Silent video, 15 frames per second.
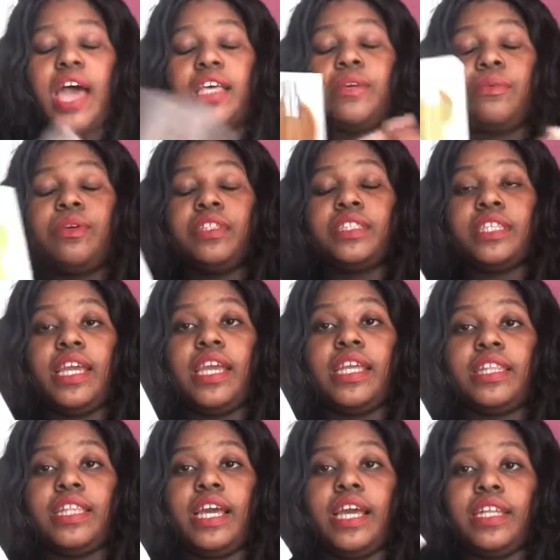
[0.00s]
were saying
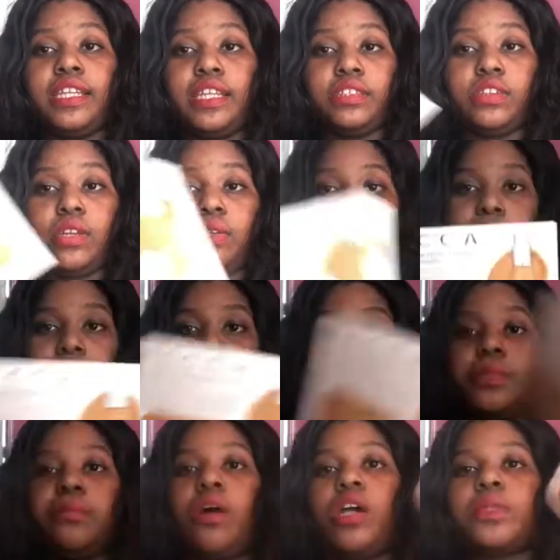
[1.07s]
that they thought it was a part of the box.